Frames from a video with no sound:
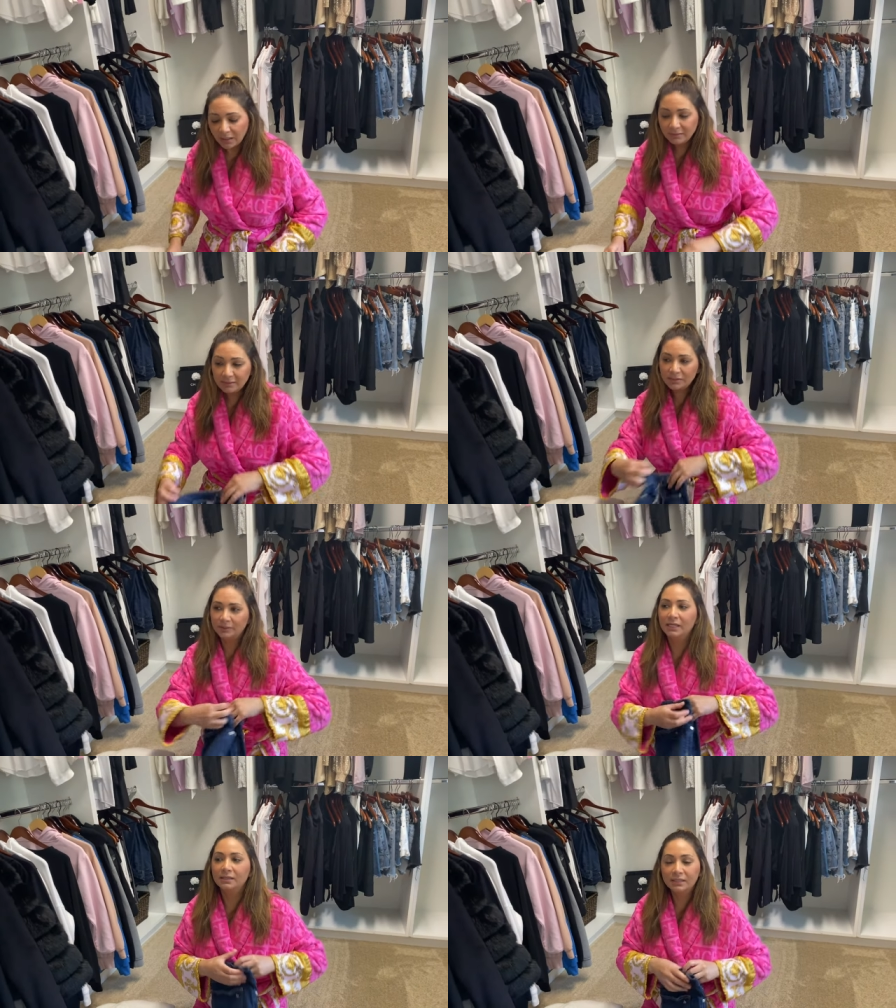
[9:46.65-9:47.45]
i think so
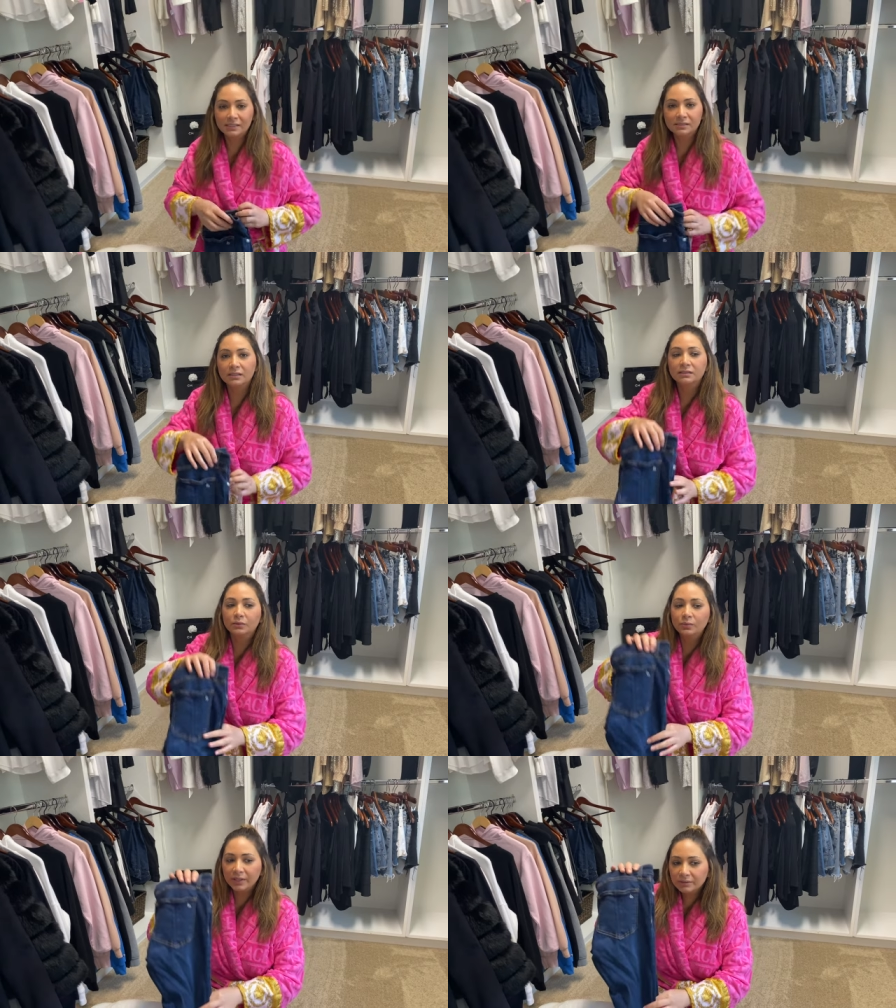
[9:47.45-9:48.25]
and i think as like the
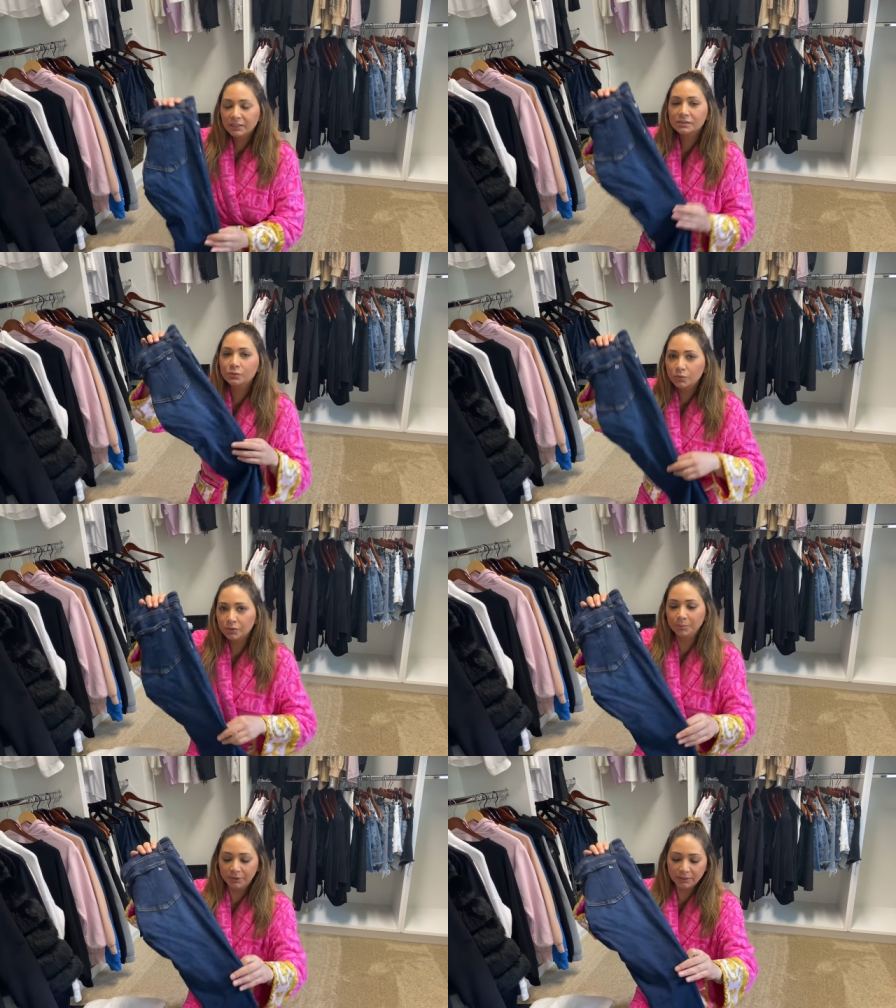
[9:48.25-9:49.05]
weather gets
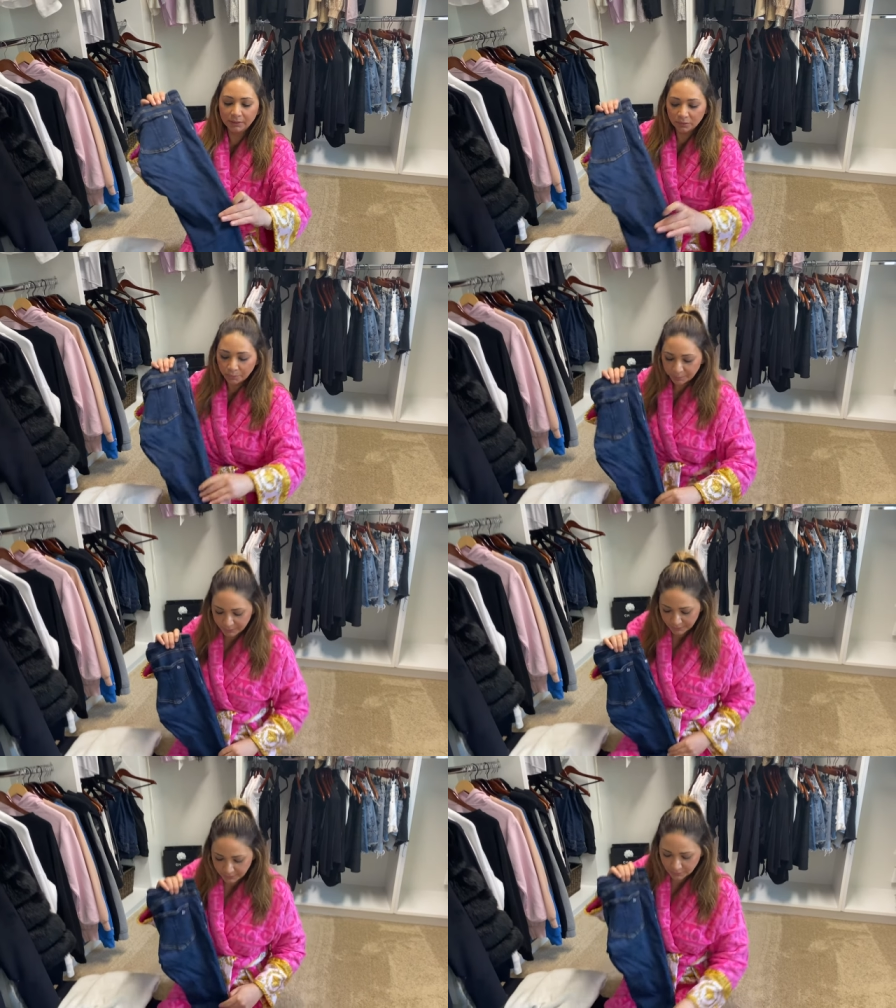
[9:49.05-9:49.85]
warmer a little
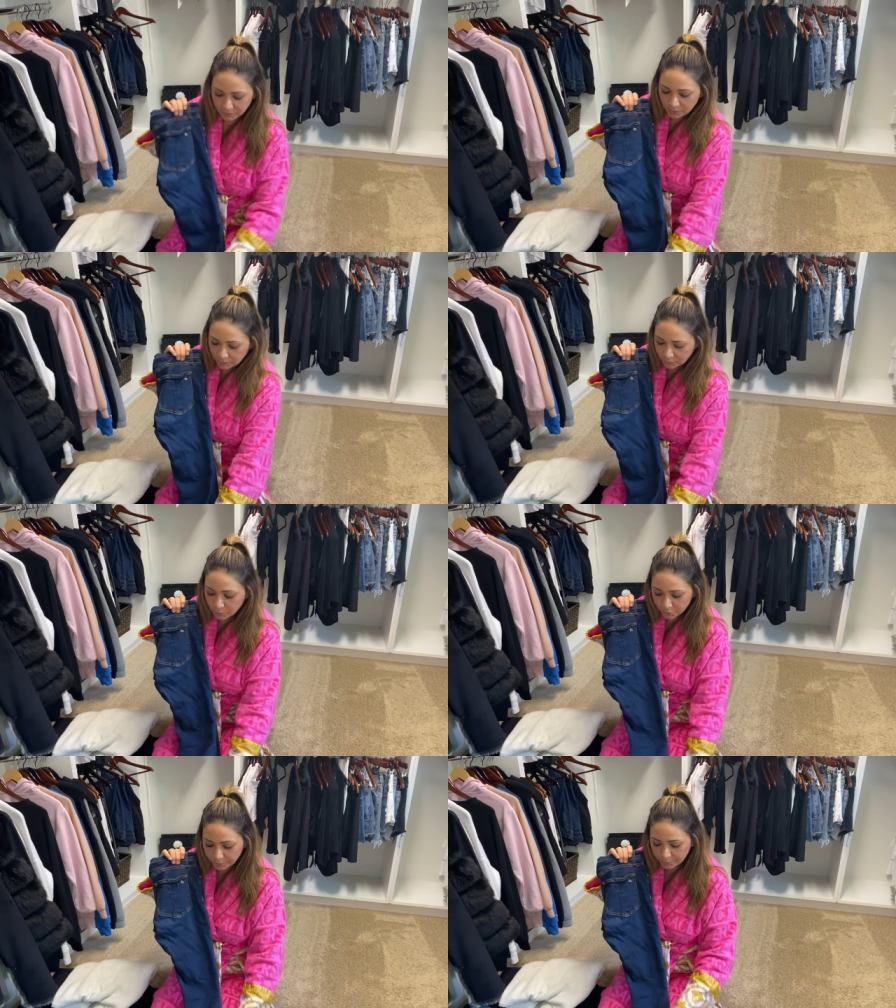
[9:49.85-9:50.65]
bit you know
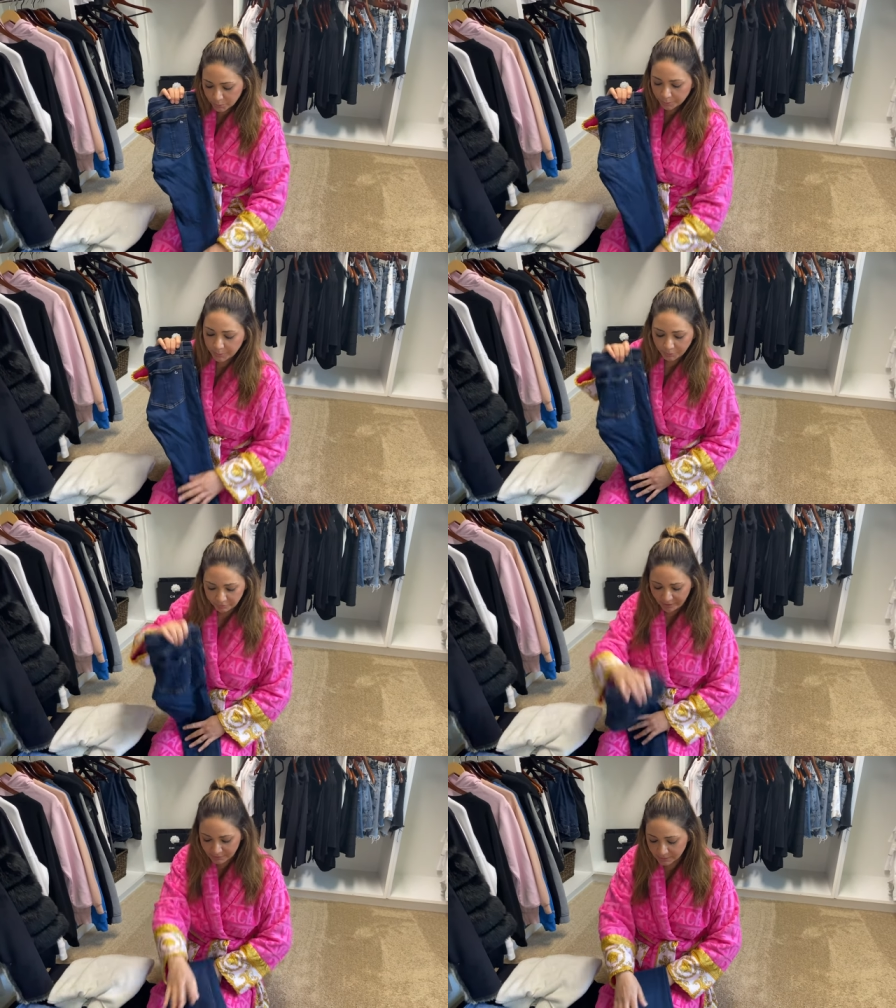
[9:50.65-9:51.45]
more more people are
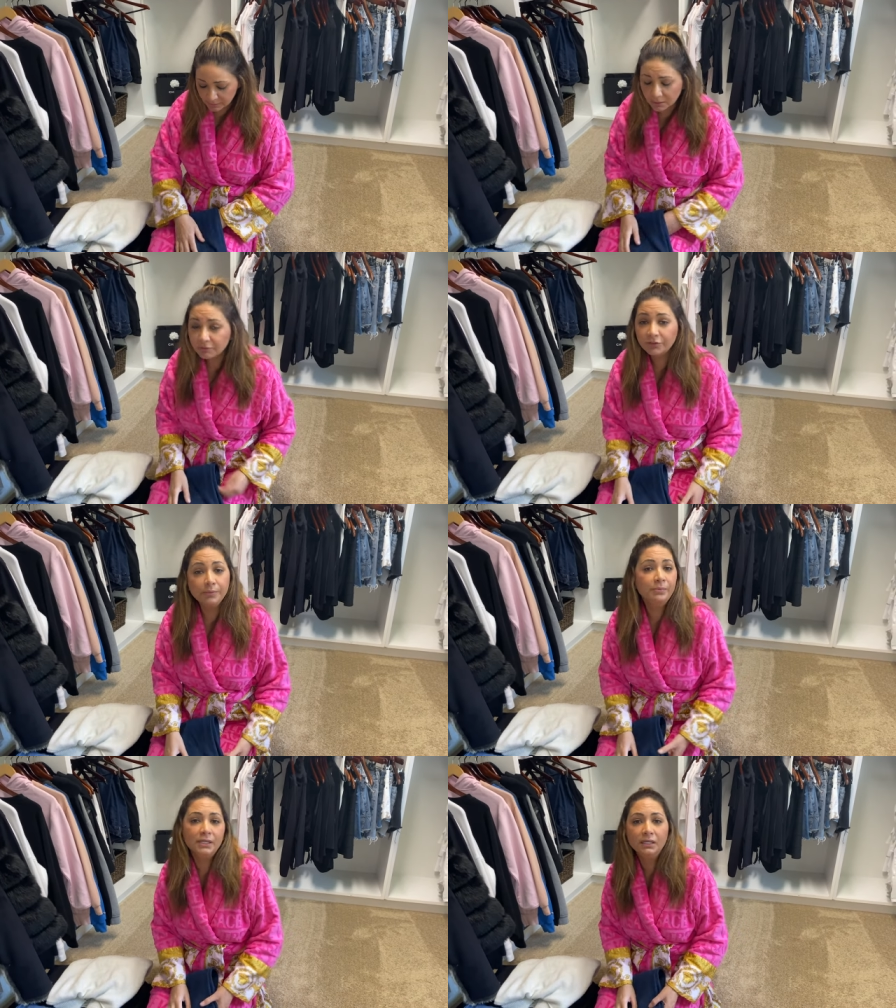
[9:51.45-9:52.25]
vaccinated like for
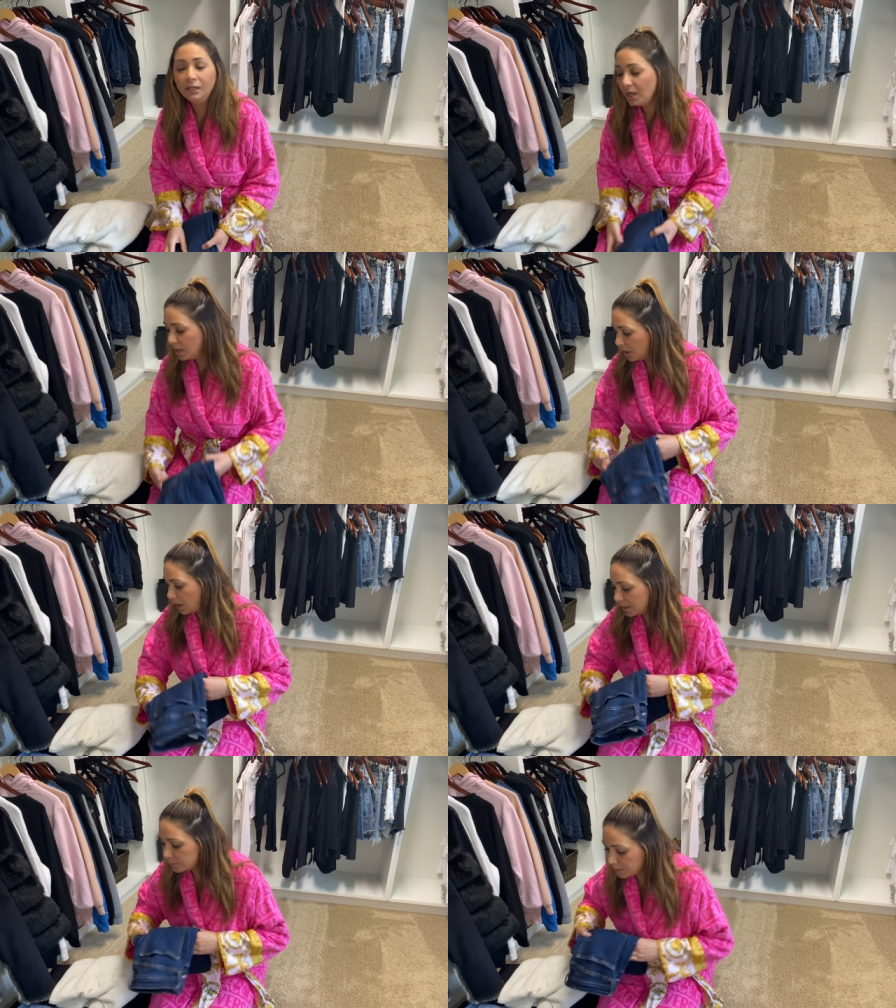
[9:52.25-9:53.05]
me
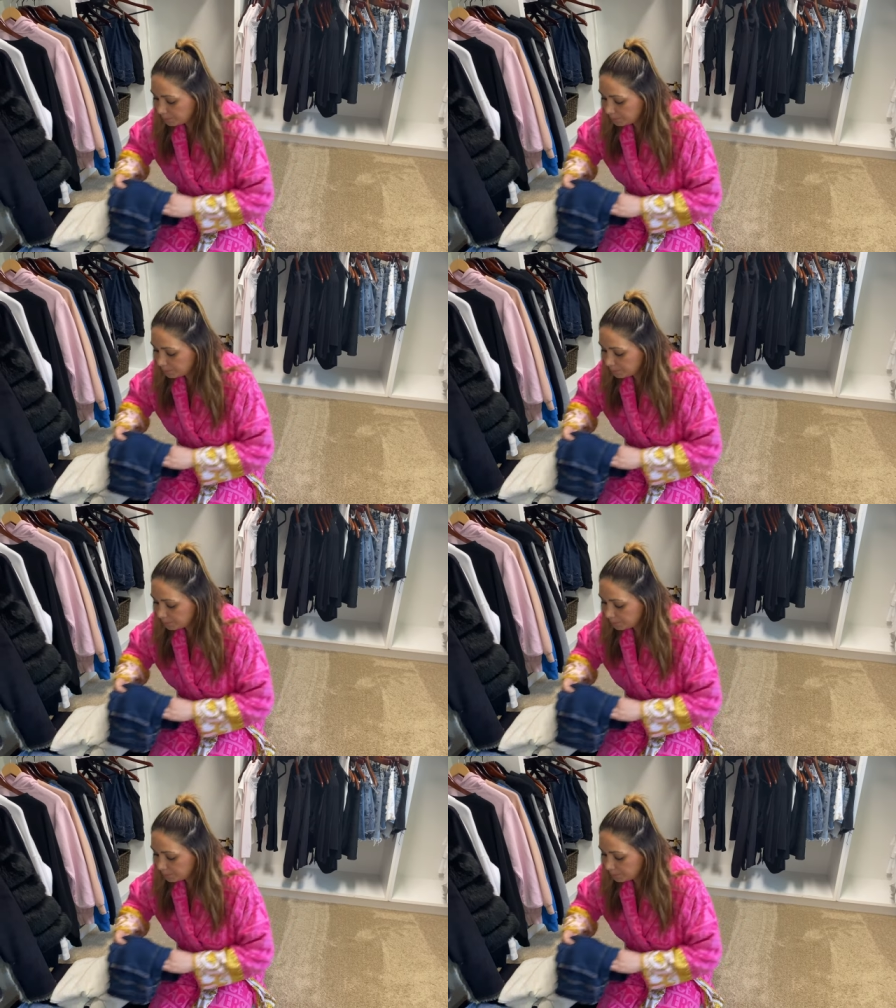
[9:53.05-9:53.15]
i went